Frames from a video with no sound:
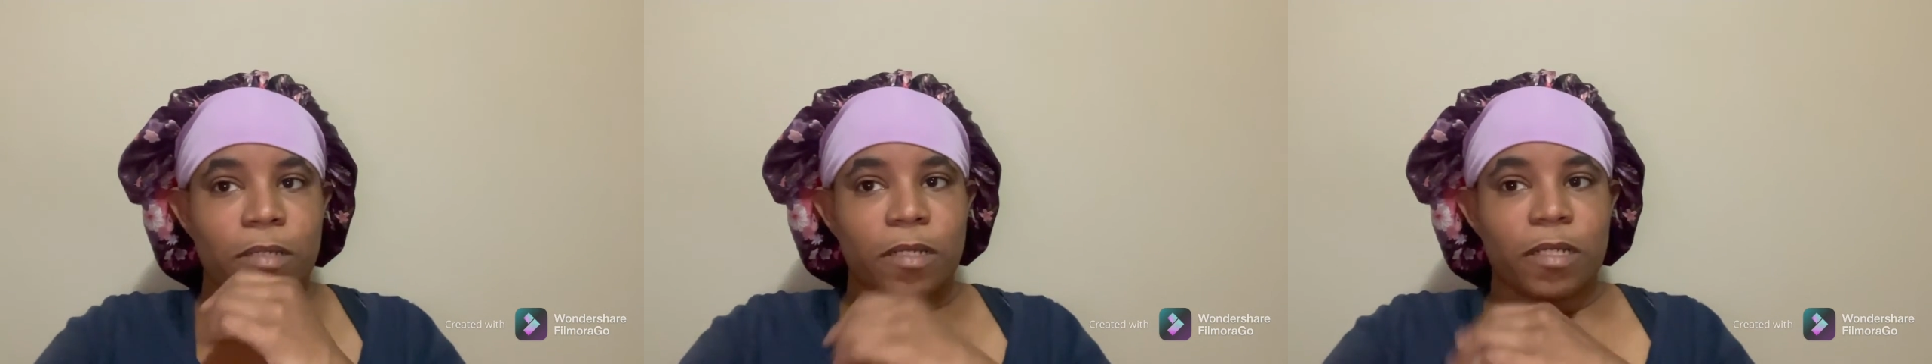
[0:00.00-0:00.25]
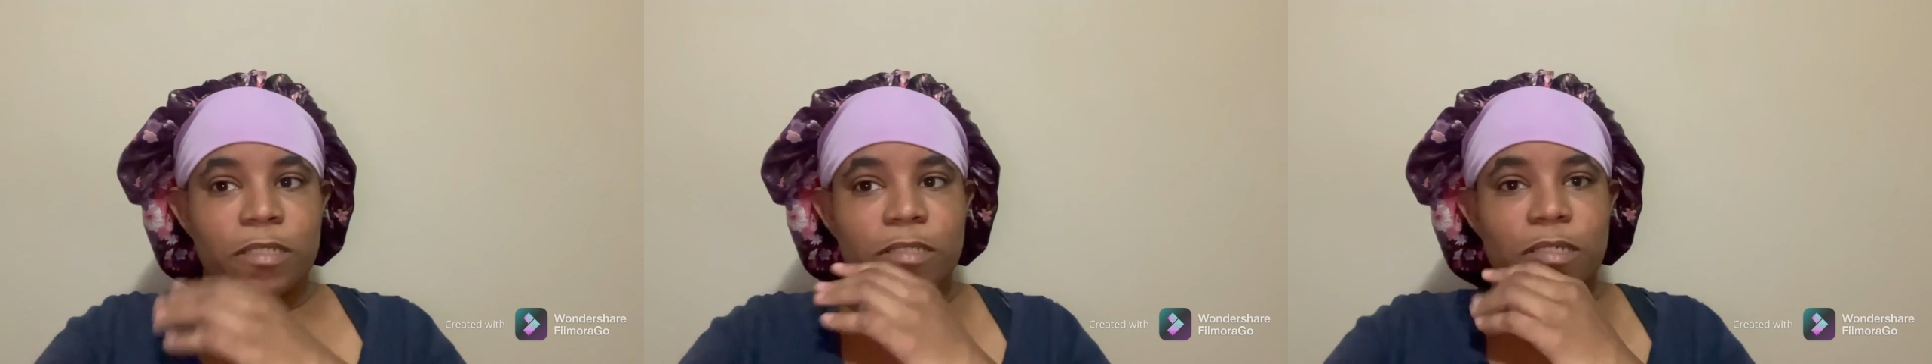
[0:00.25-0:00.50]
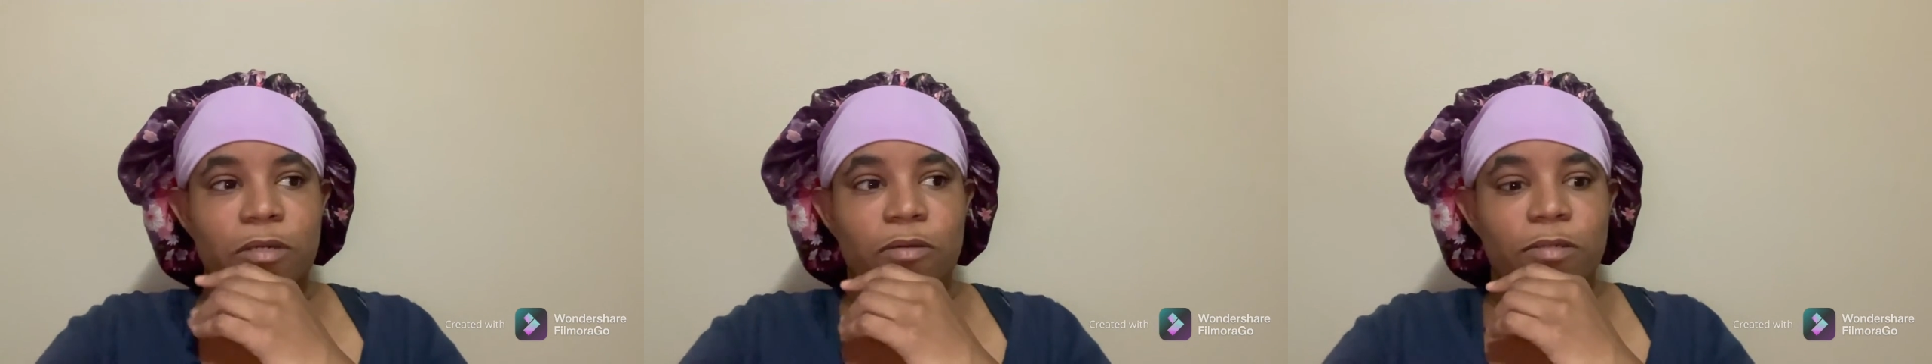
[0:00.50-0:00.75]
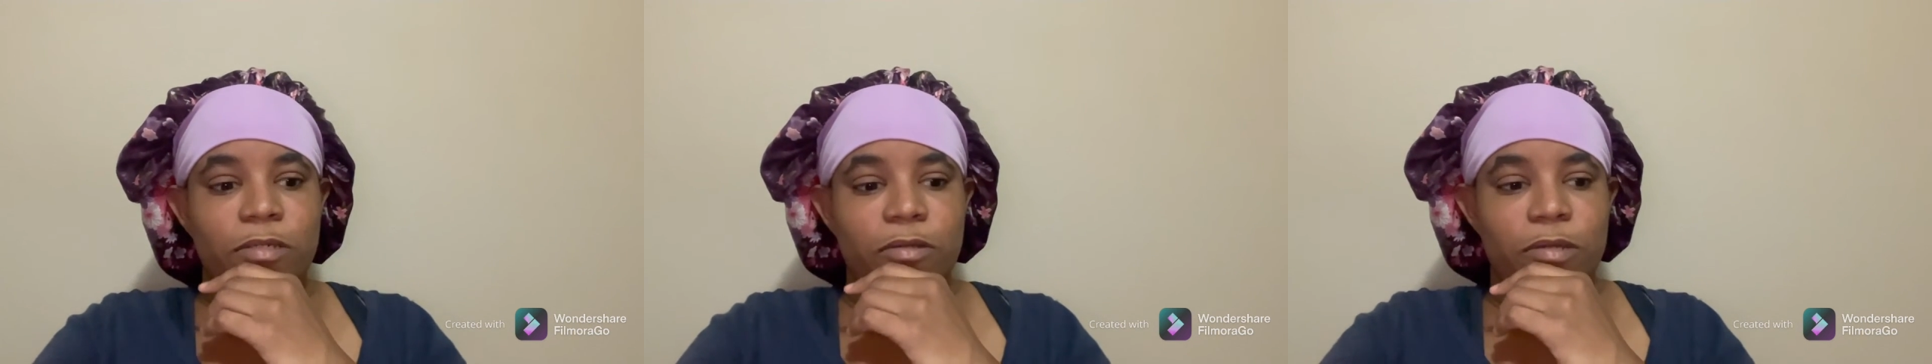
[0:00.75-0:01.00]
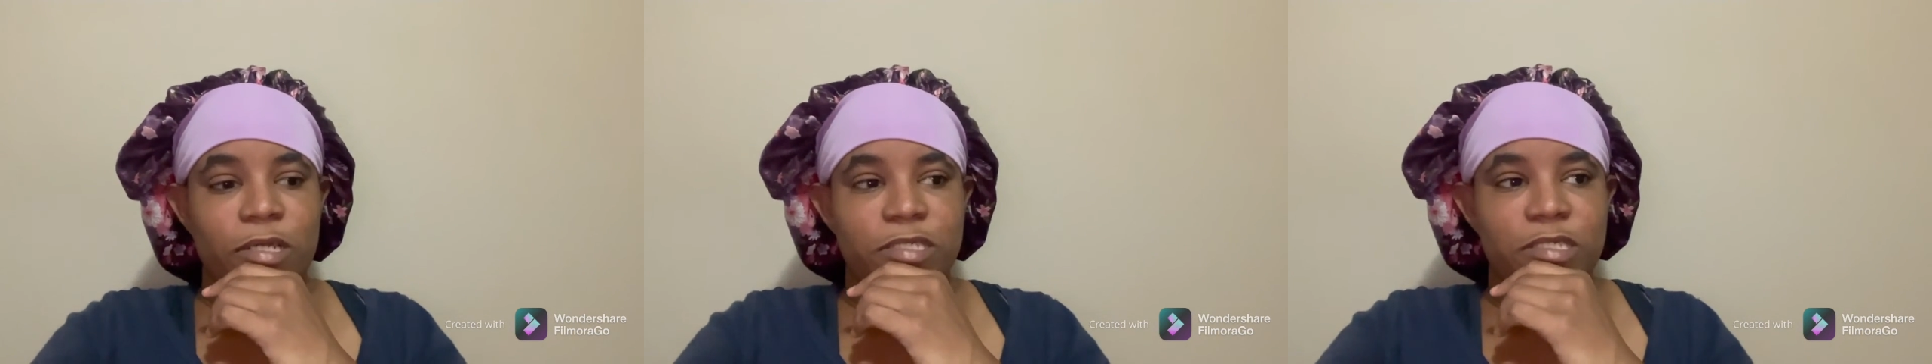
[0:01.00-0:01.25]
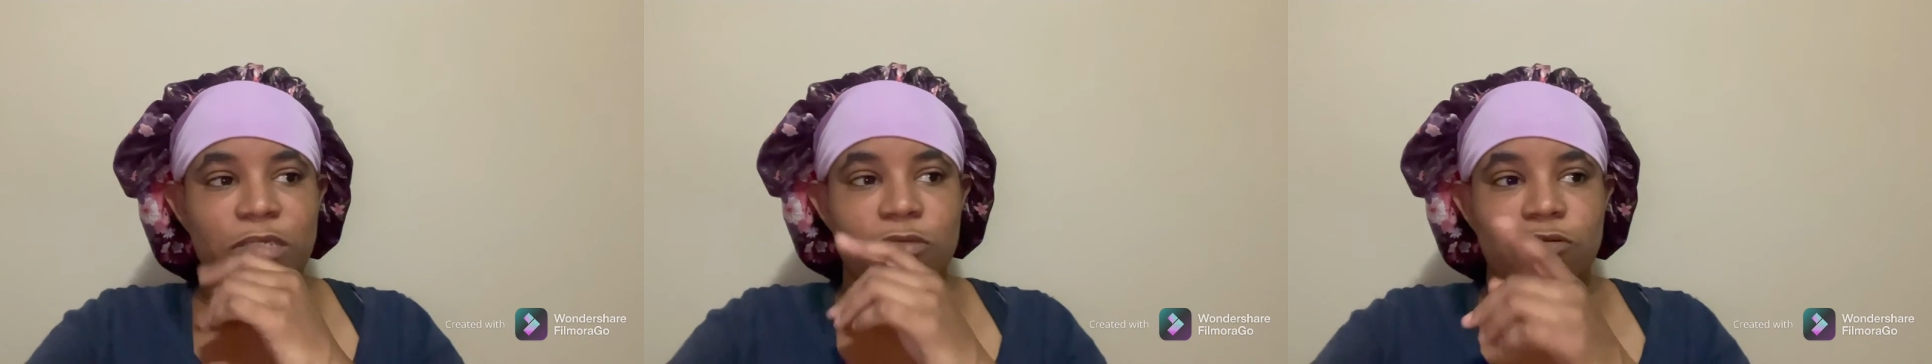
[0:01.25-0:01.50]
Like I said earlier, I
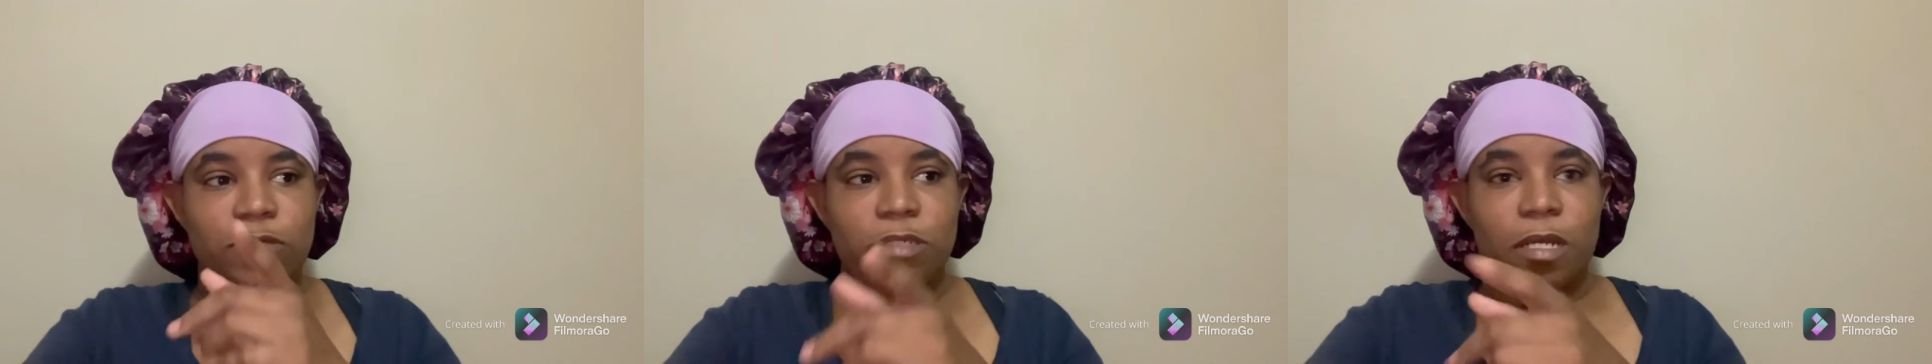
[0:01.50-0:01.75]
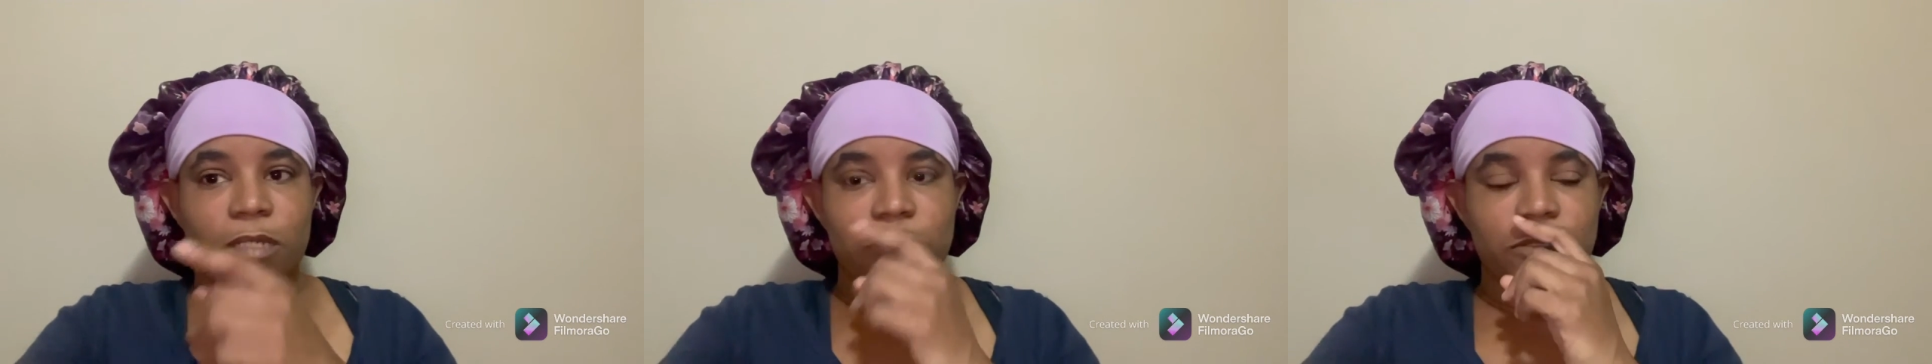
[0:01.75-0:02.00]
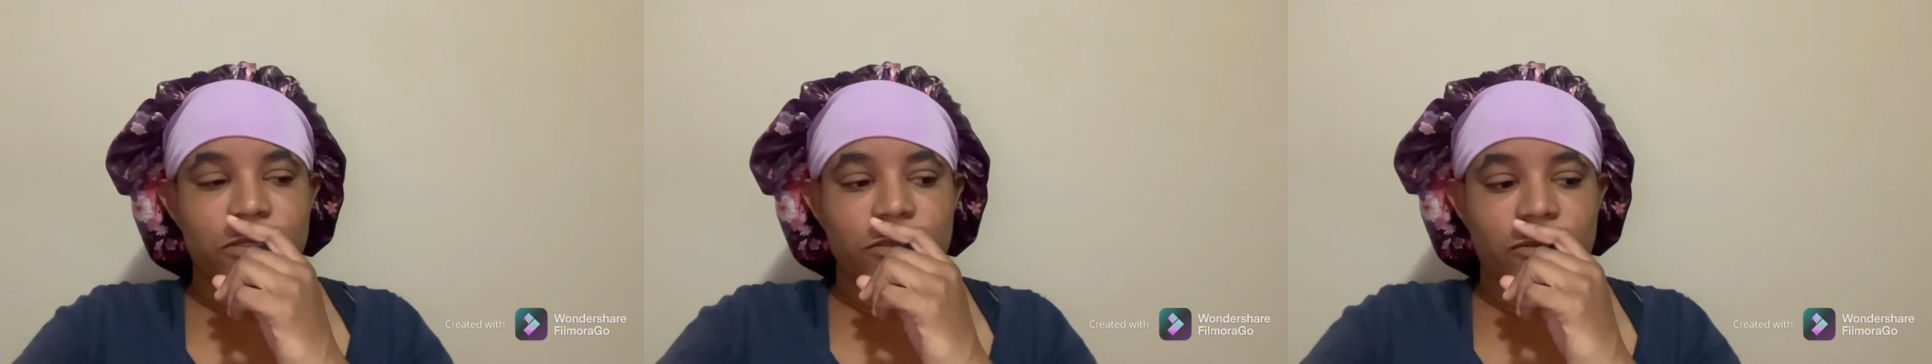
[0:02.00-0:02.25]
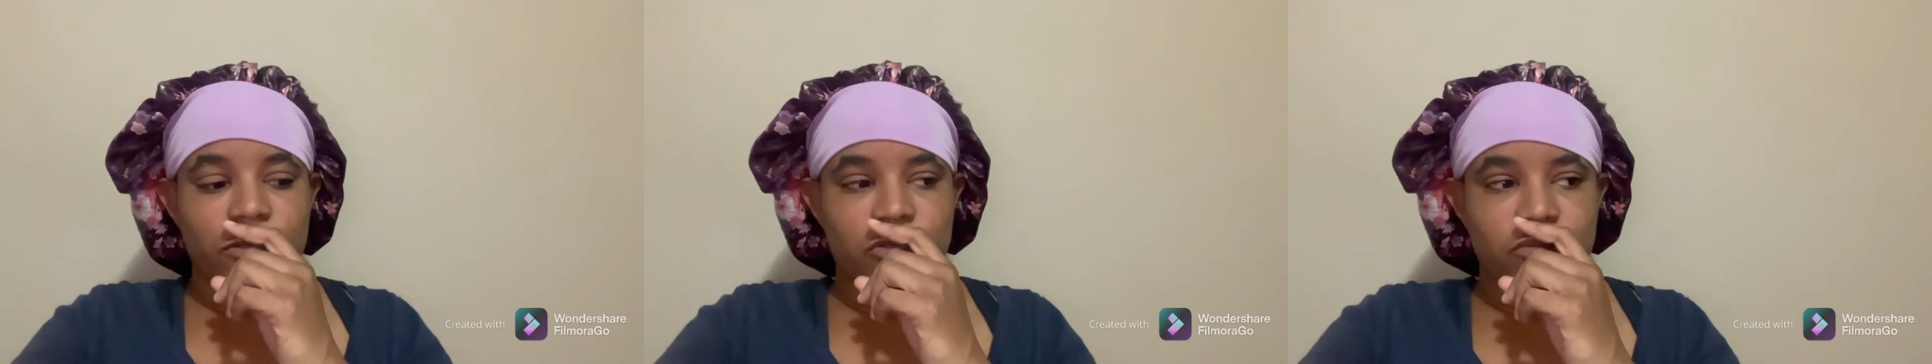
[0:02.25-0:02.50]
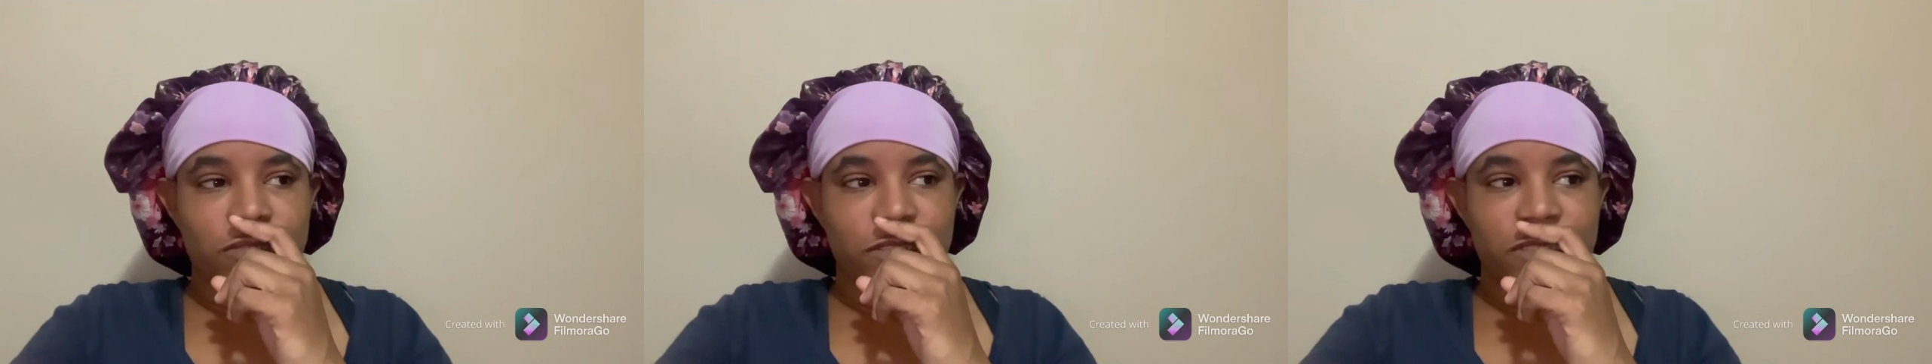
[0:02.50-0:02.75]
see a new doctor on the